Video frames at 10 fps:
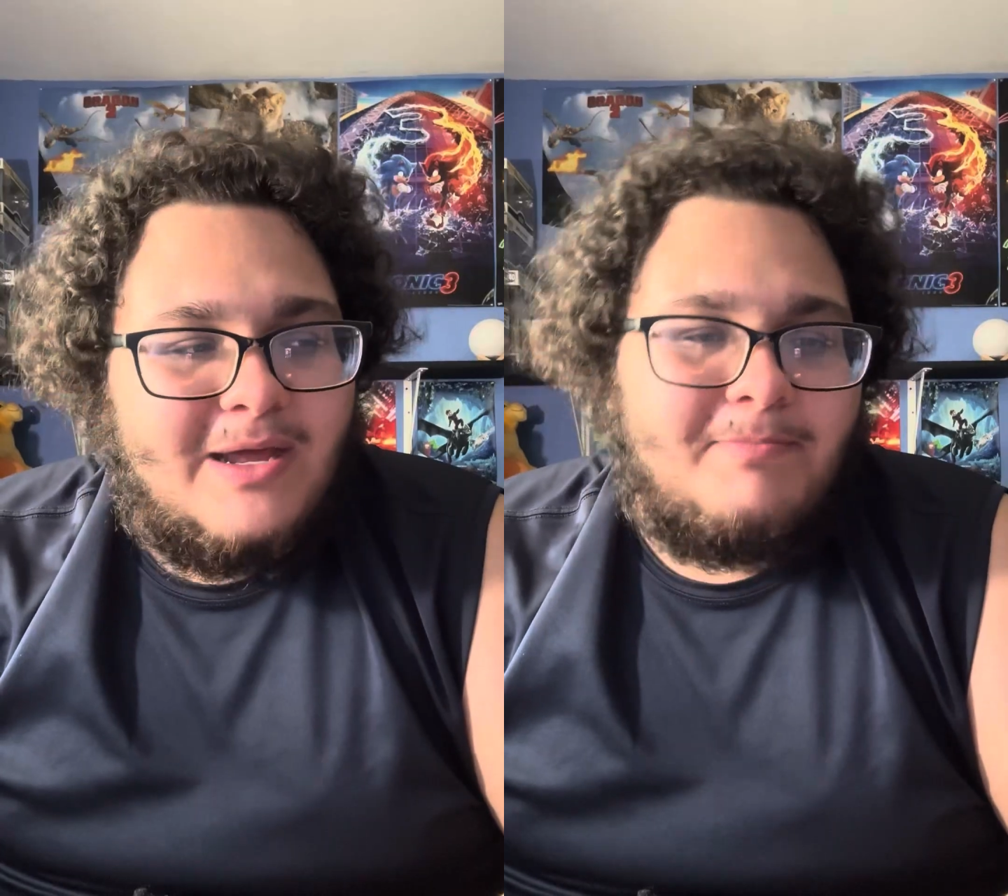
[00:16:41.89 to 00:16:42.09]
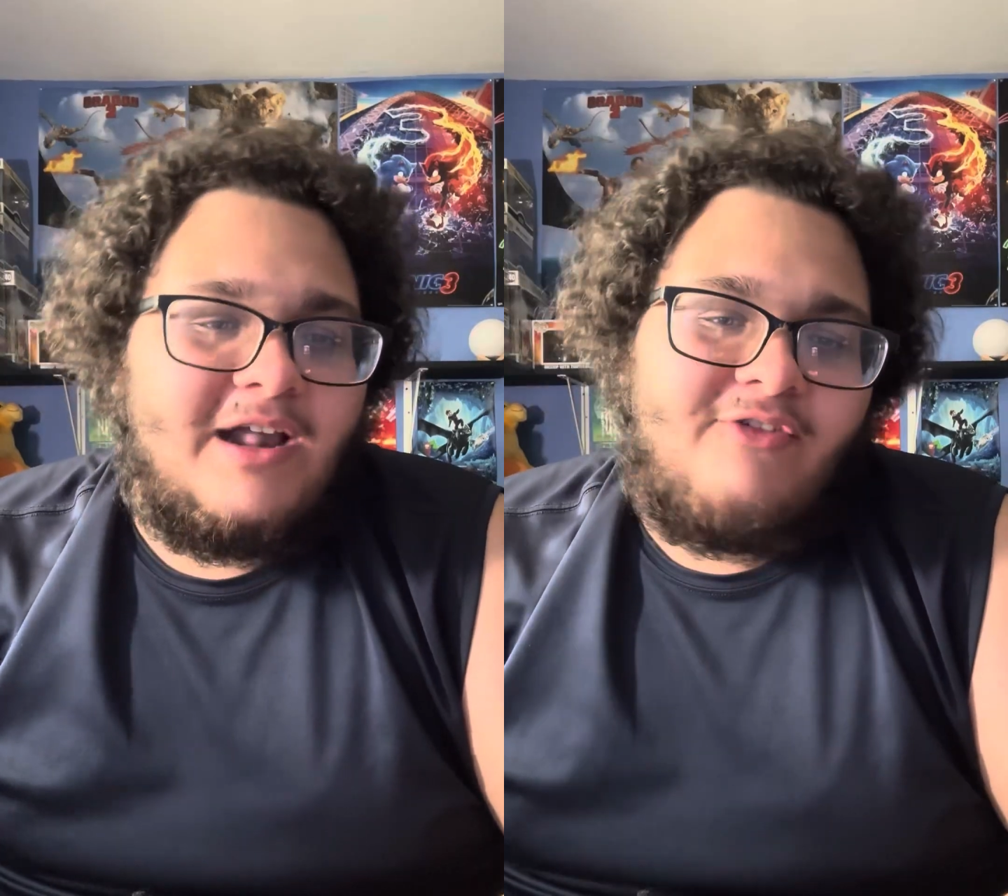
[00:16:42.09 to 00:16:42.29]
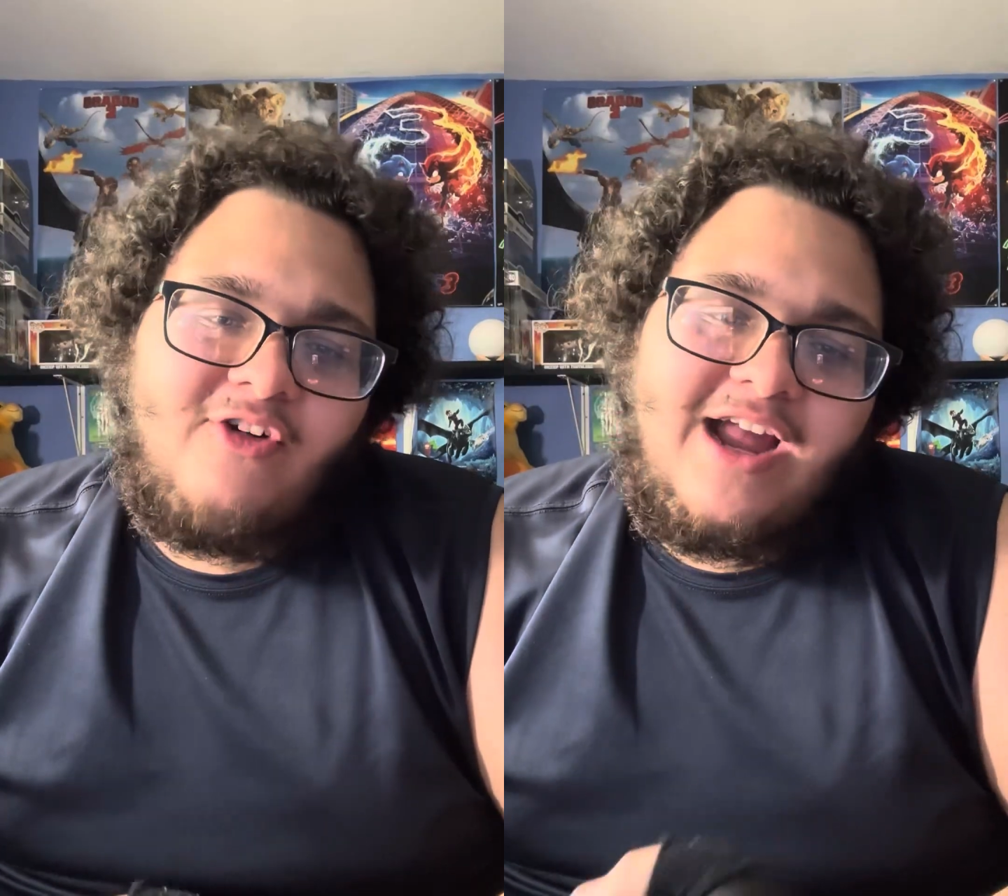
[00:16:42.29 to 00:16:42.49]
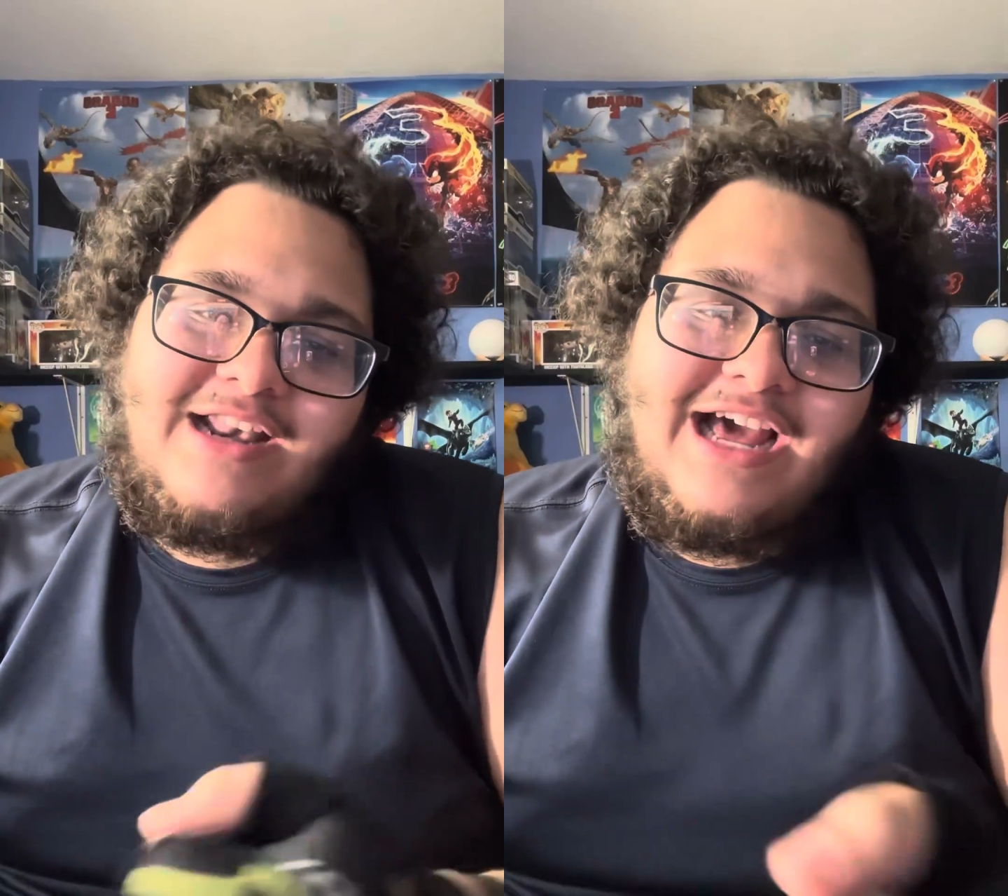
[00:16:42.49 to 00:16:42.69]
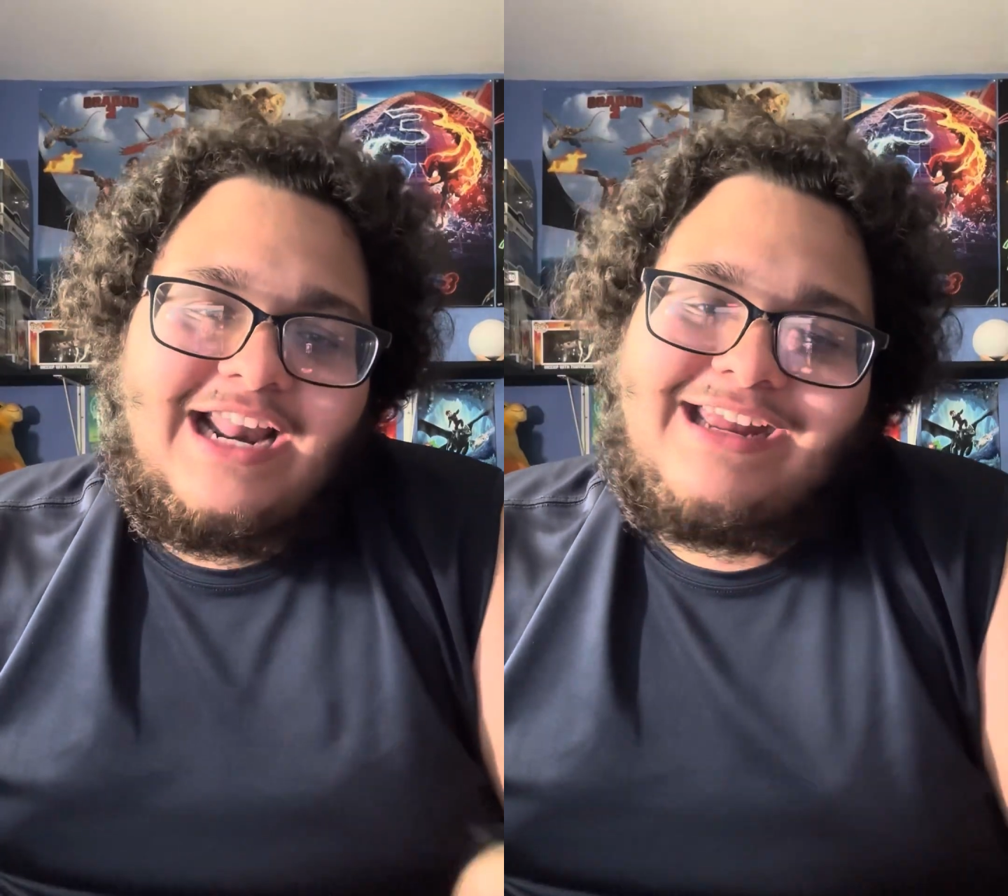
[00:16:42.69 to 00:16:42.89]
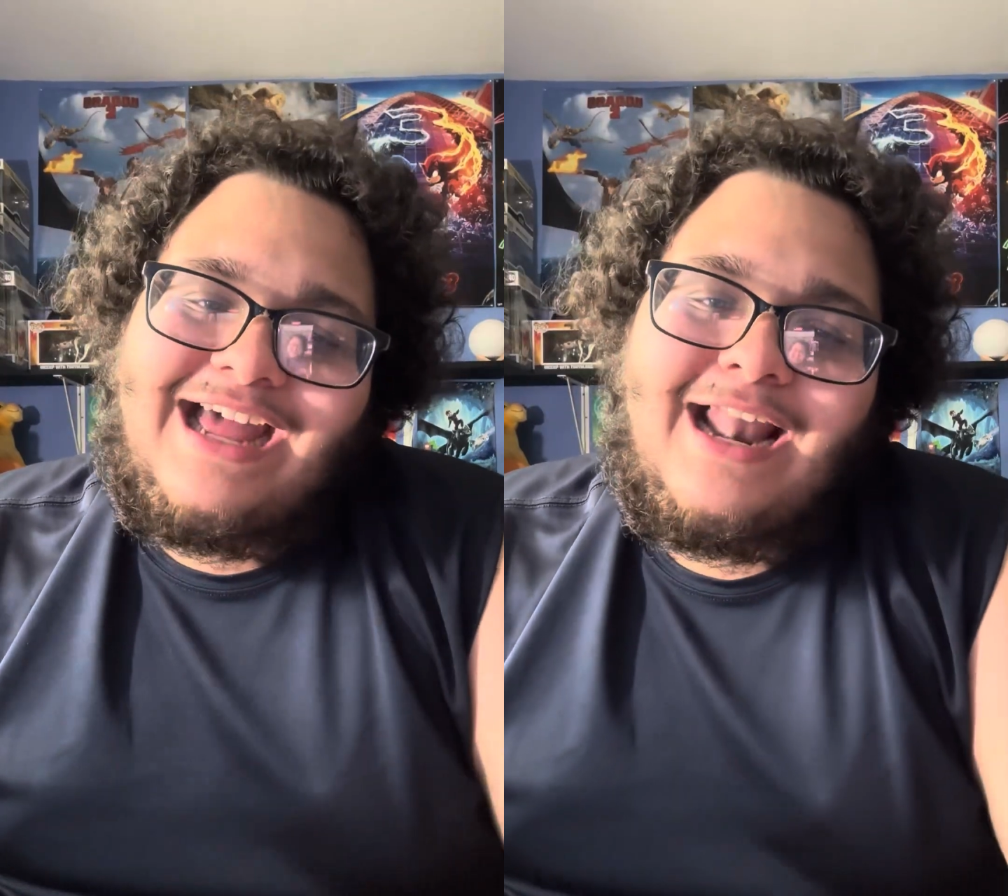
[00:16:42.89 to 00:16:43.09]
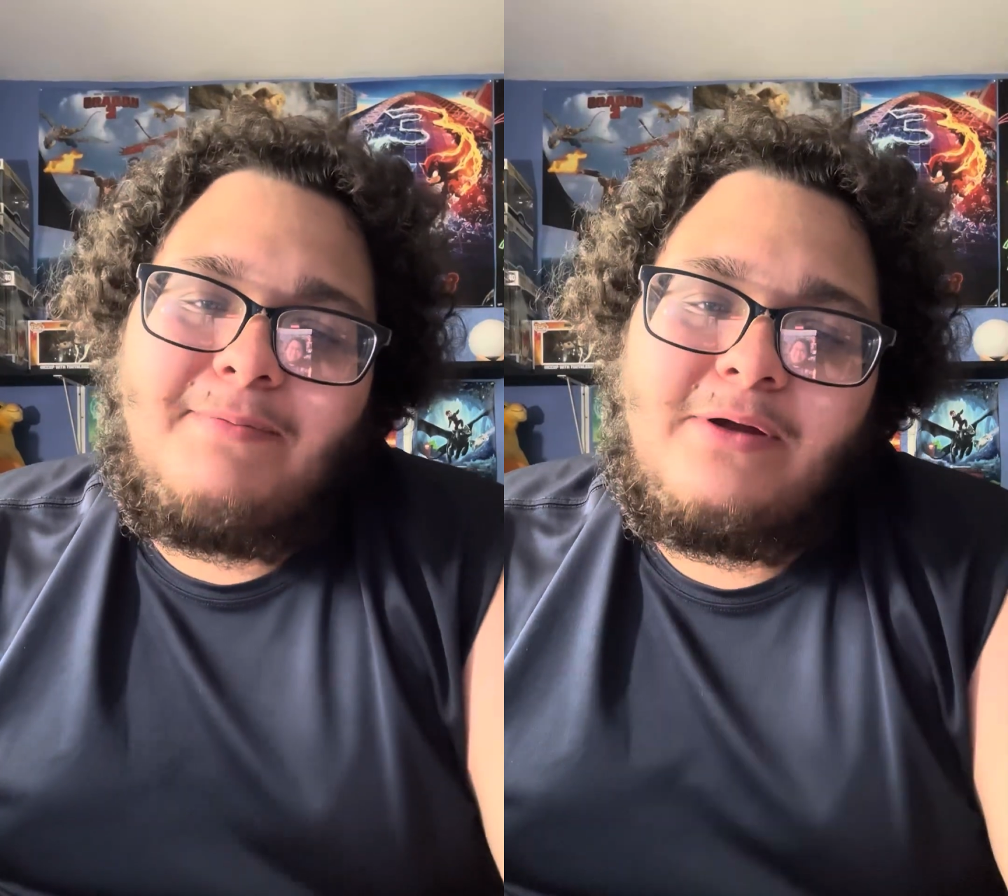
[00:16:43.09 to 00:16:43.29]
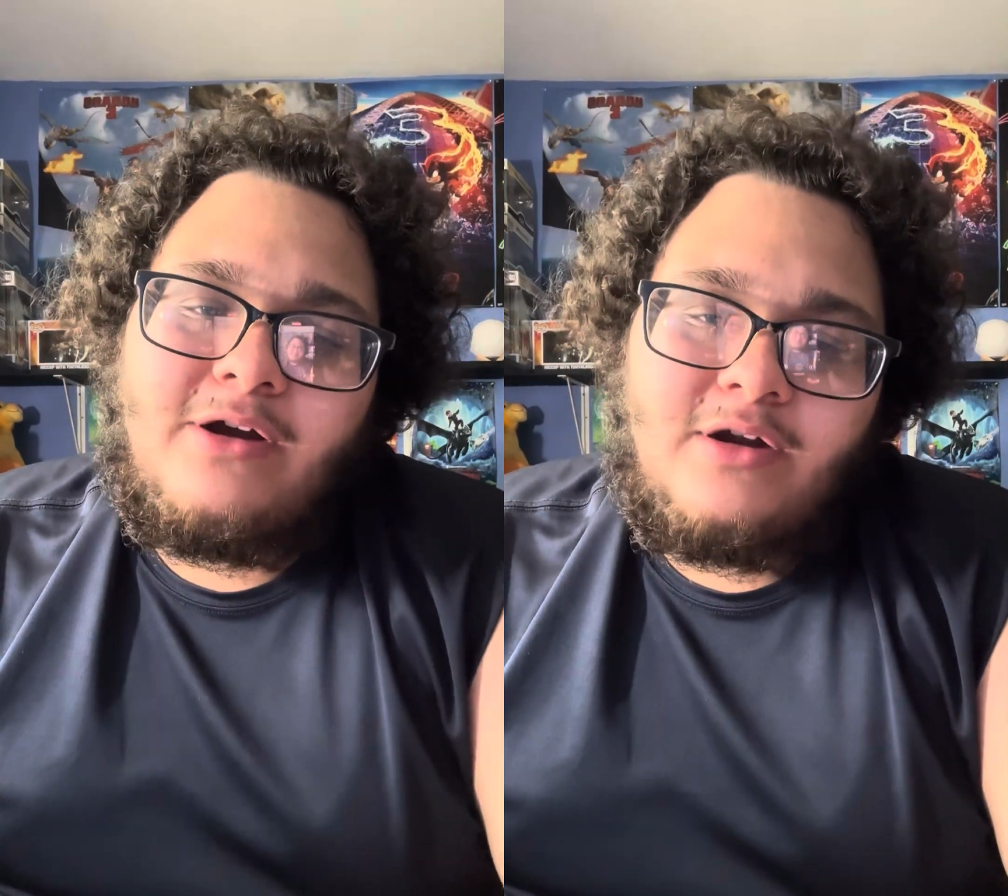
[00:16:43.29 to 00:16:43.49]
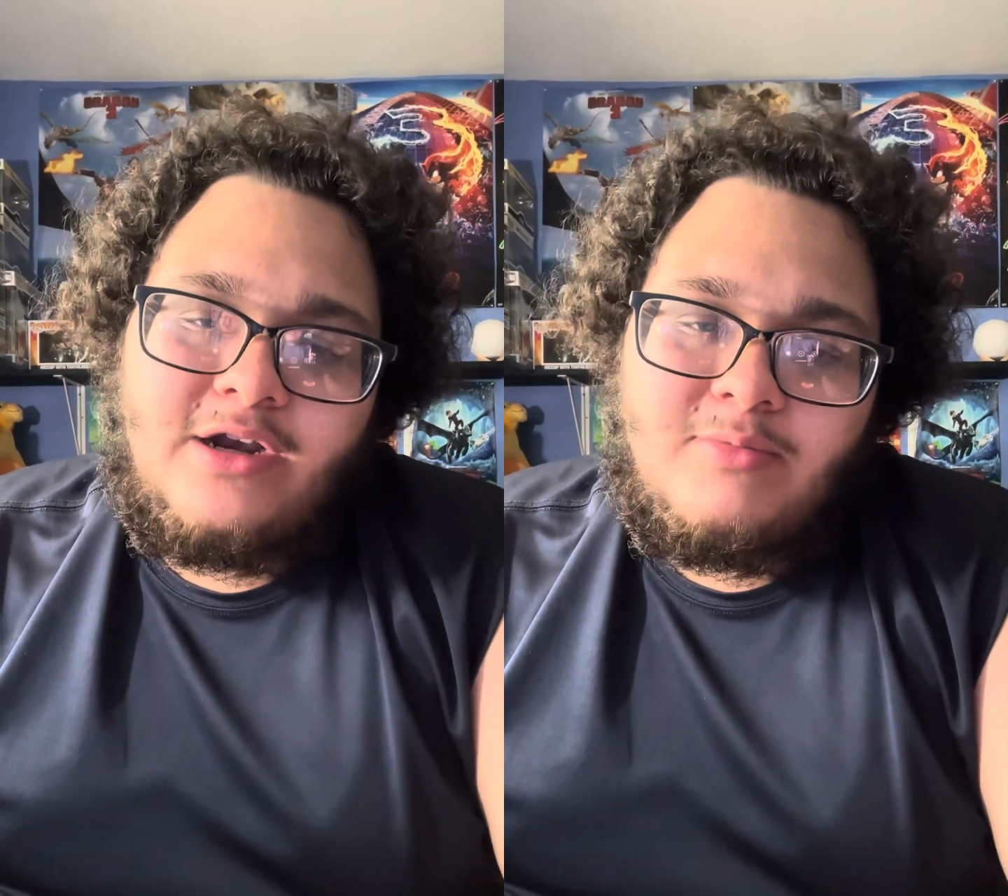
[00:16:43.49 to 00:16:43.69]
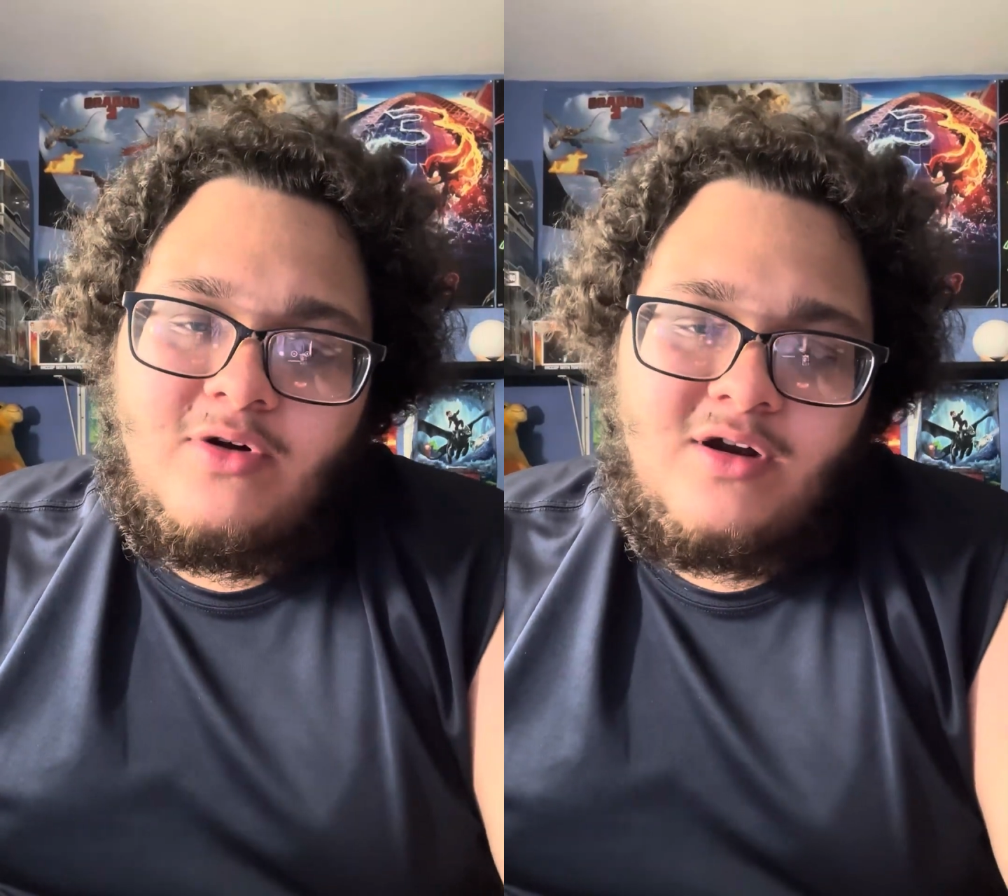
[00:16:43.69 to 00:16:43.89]
a butterfly and not a caterpillar
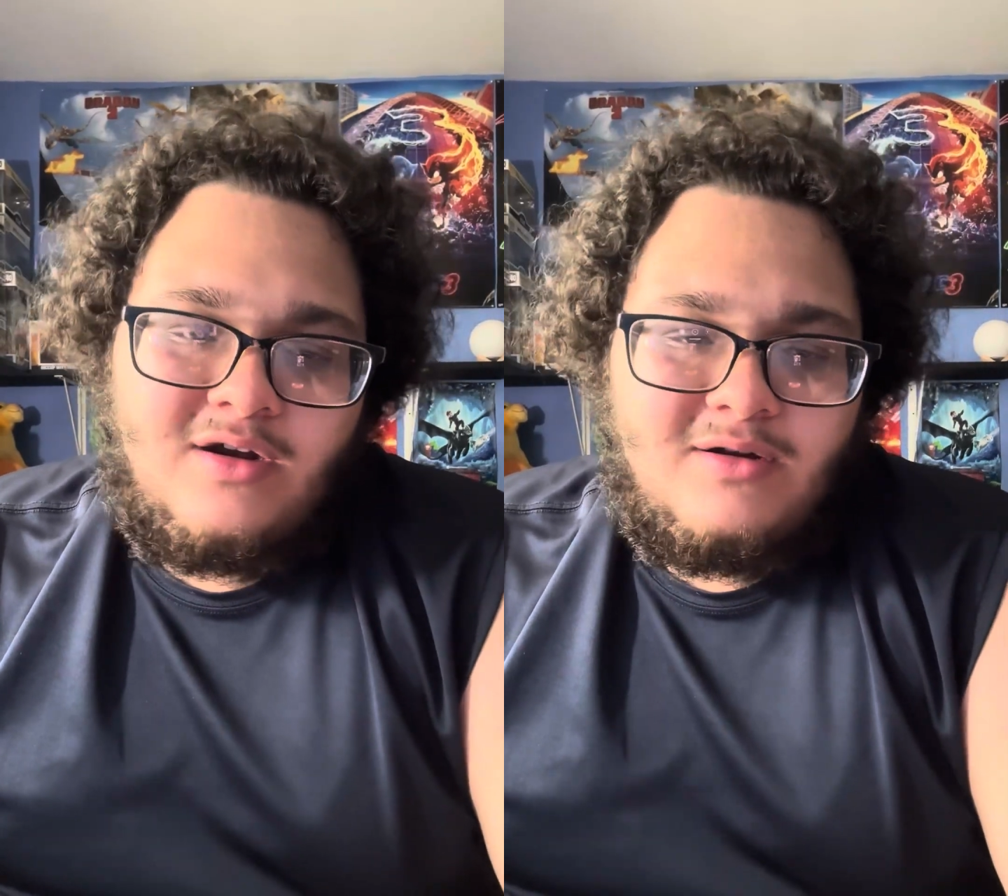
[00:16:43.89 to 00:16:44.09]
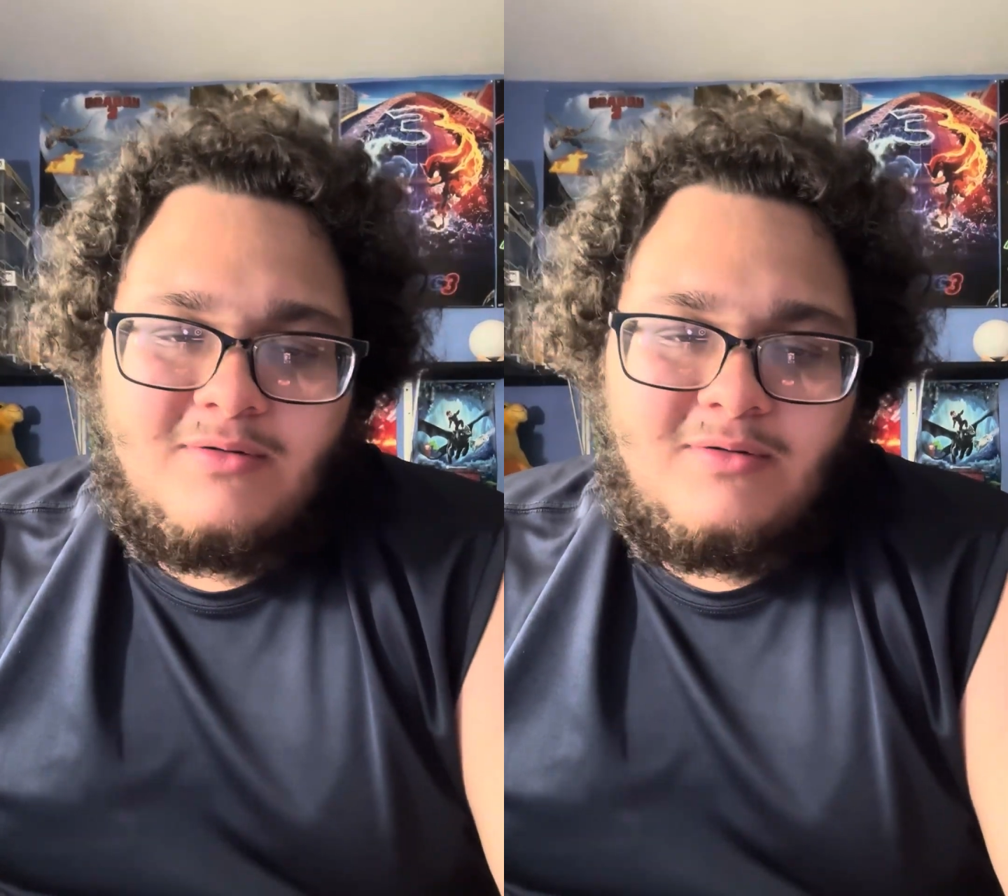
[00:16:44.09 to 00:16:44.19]
anymore?